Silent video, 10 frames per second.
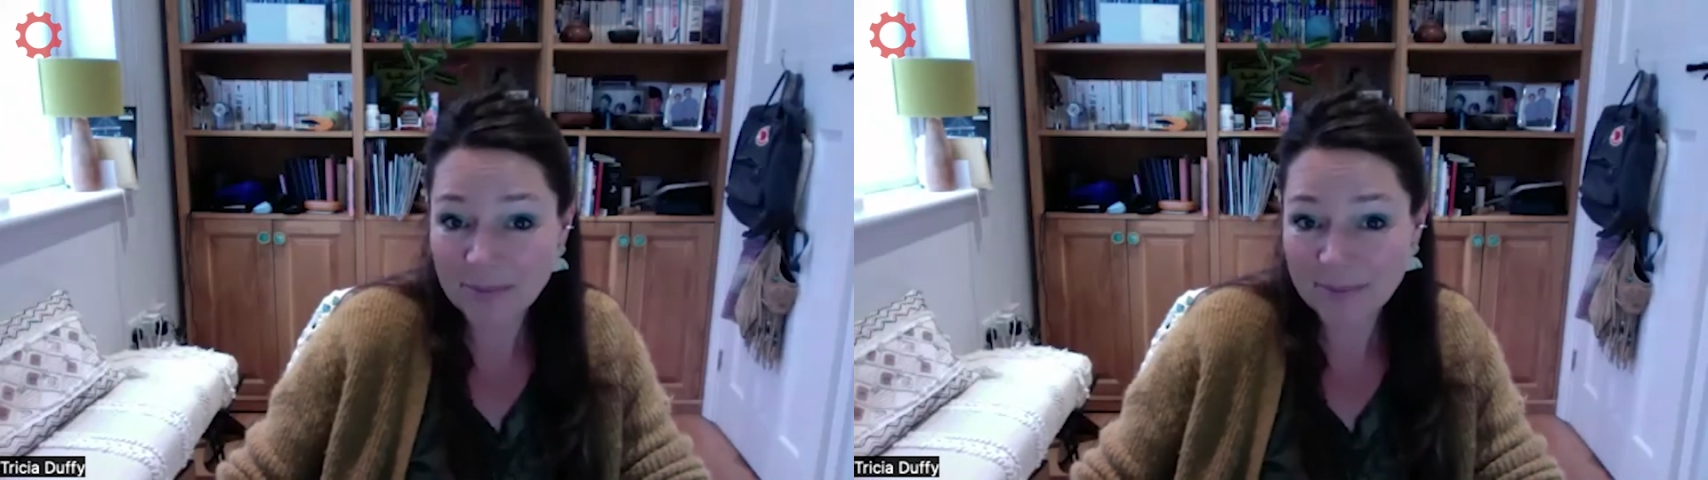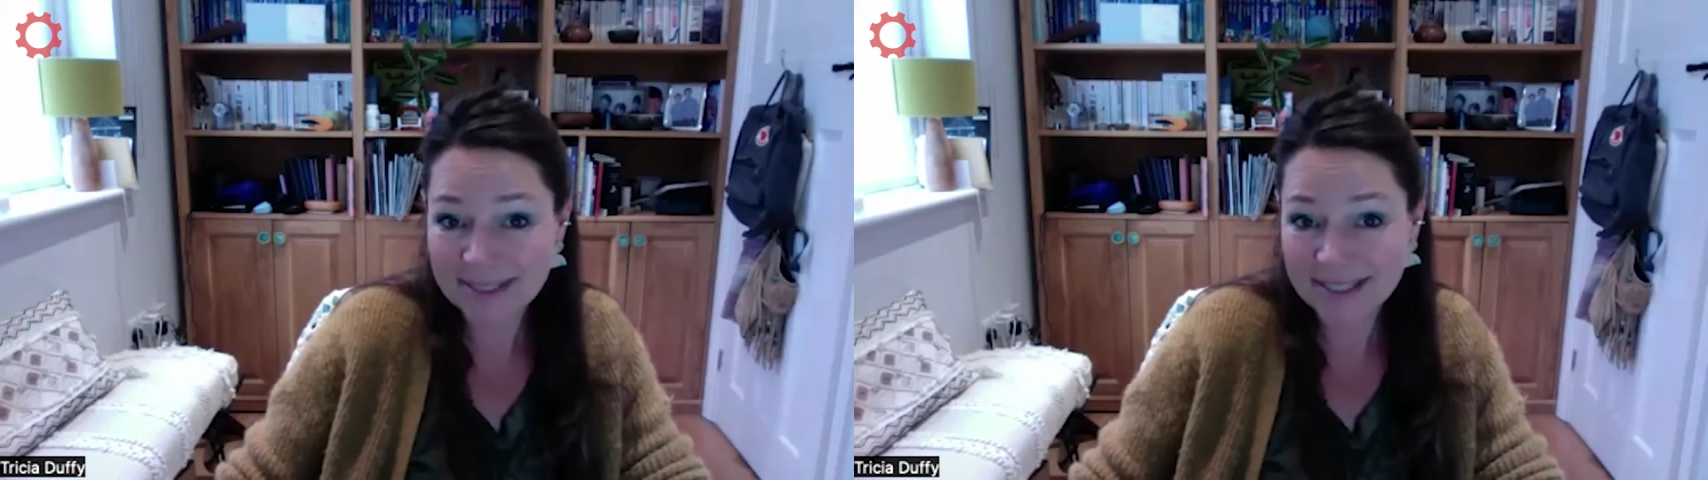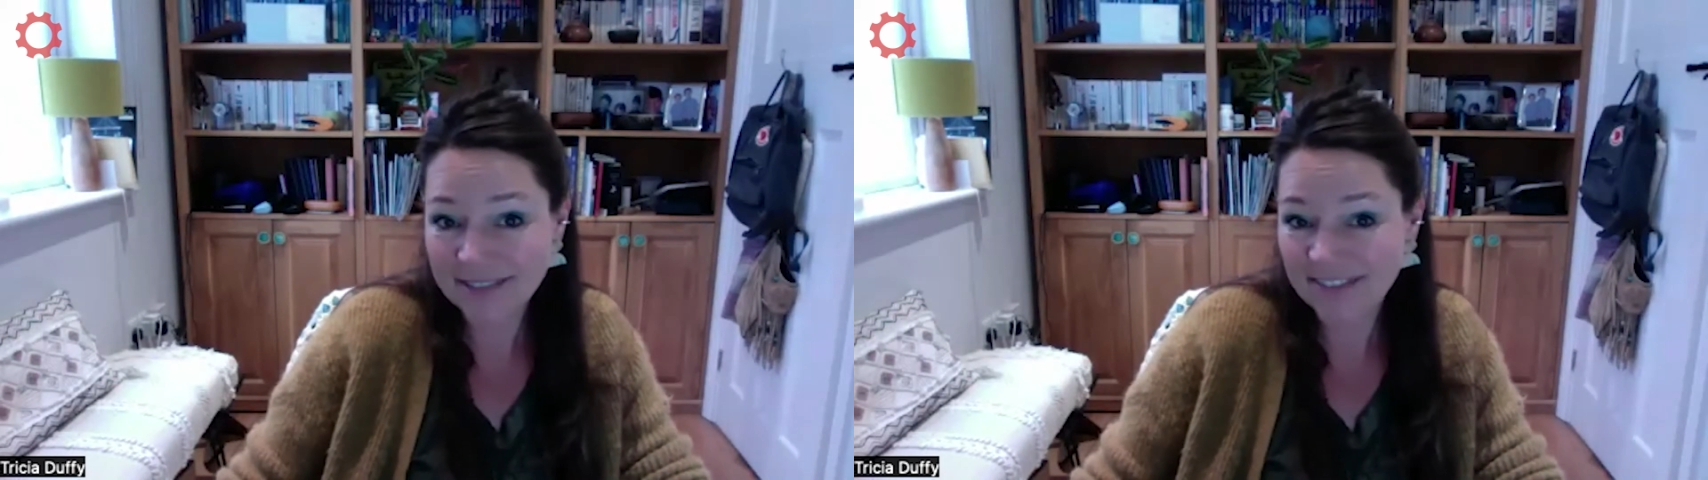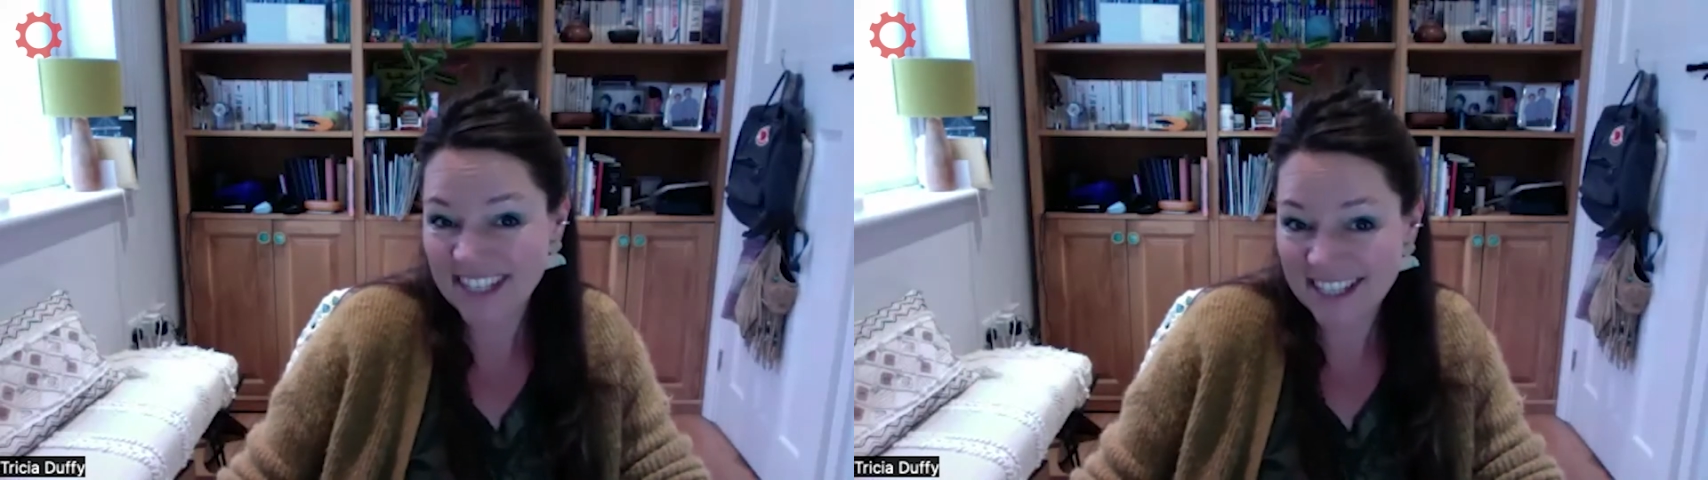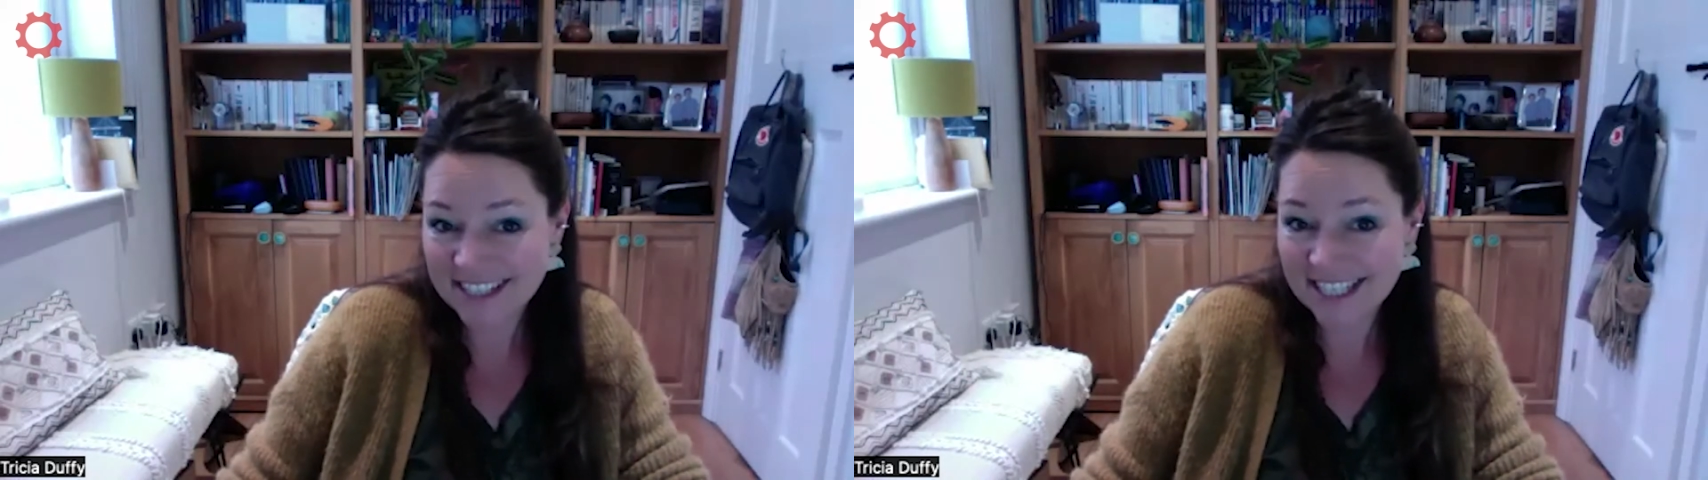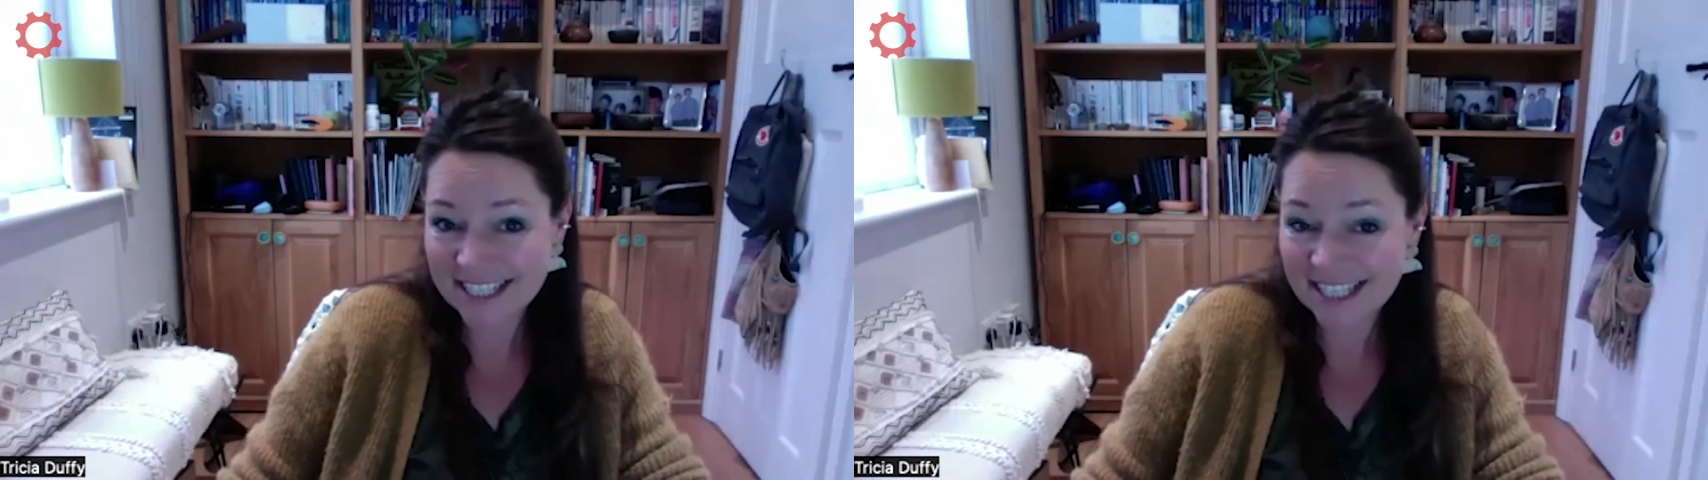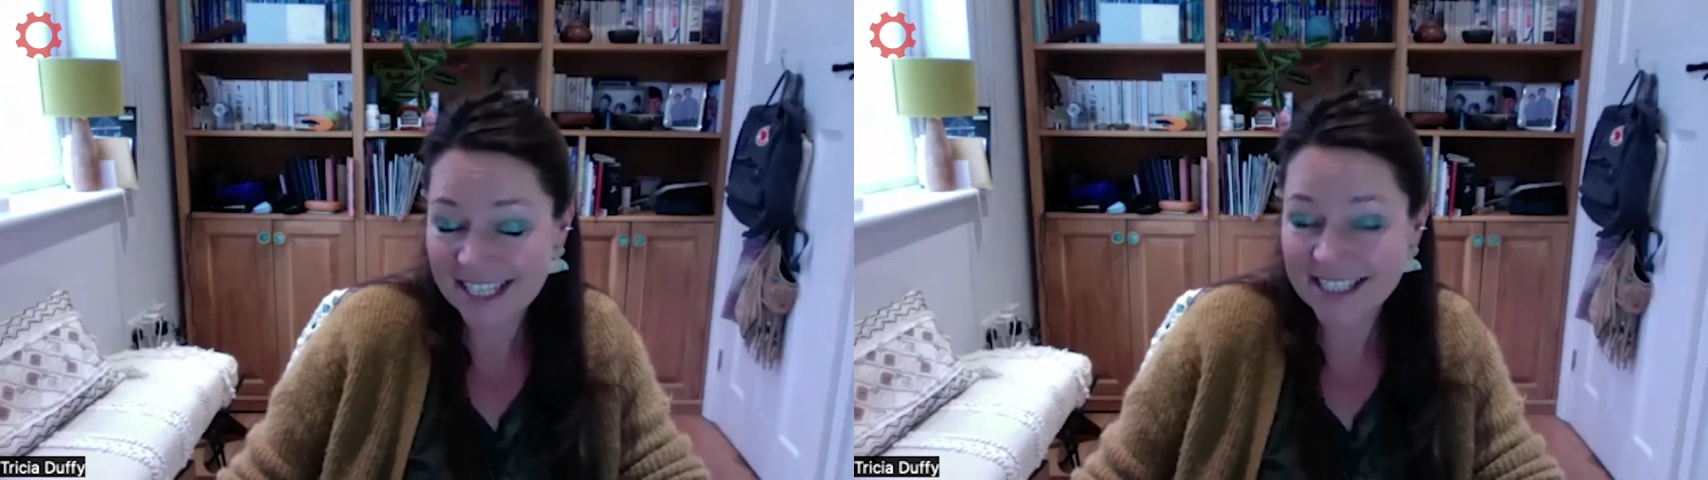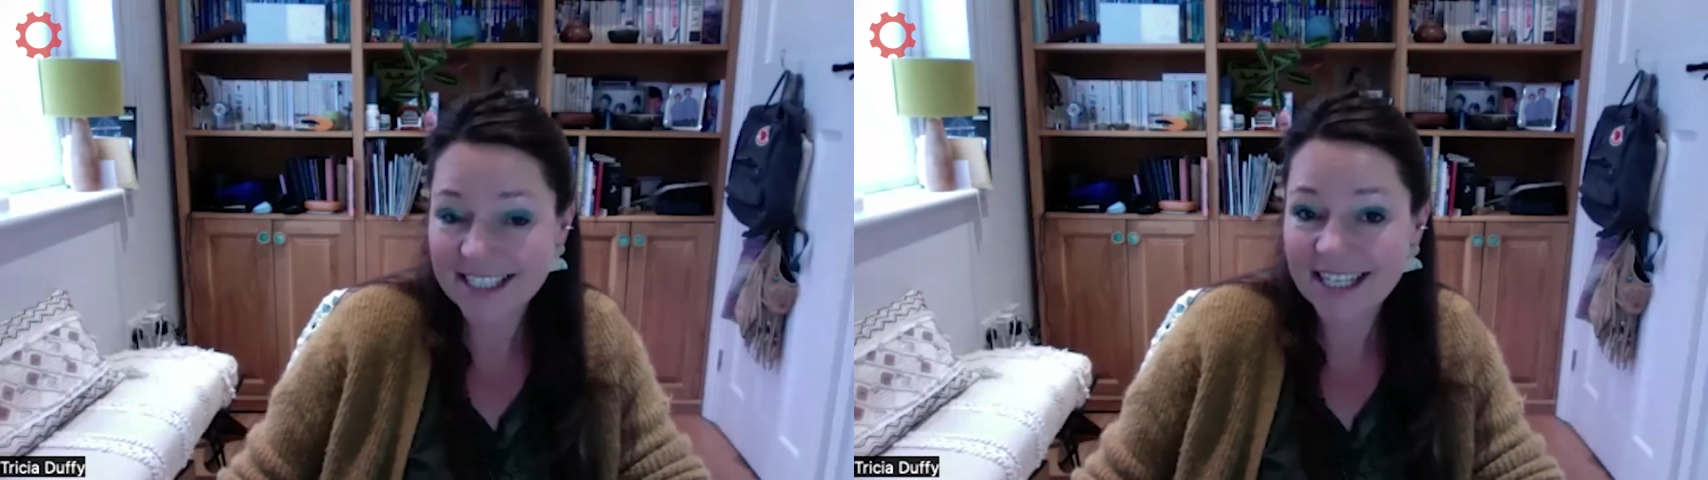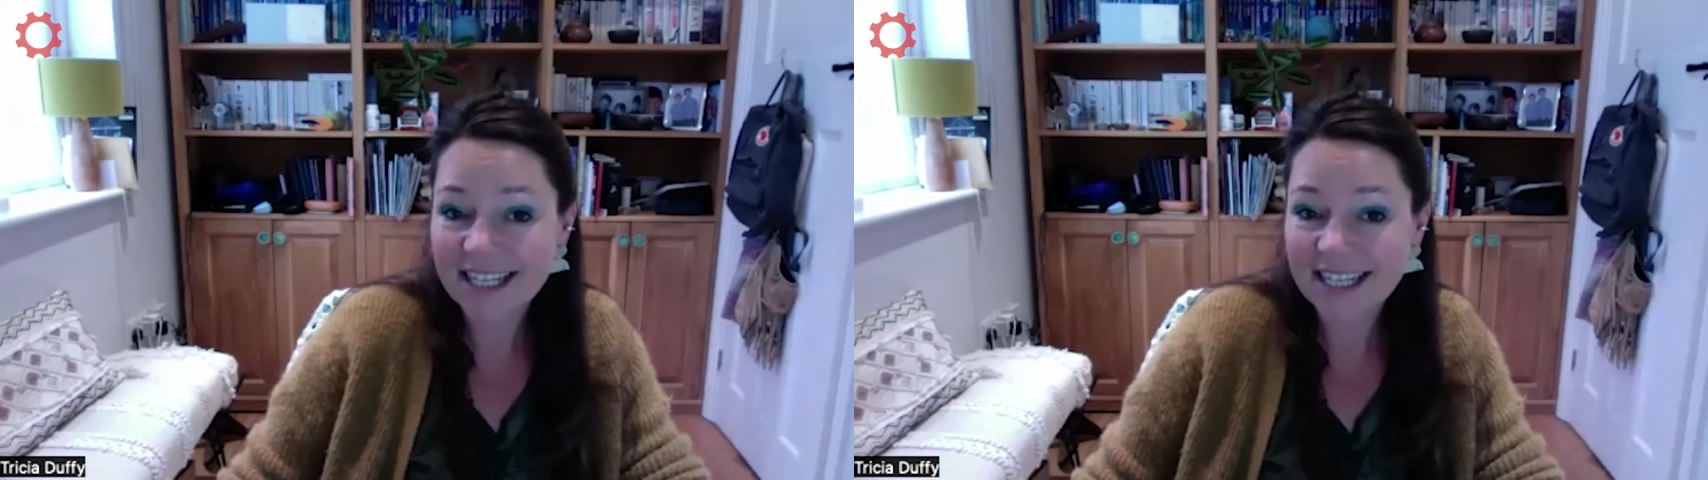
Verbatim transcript: business for the last ten years,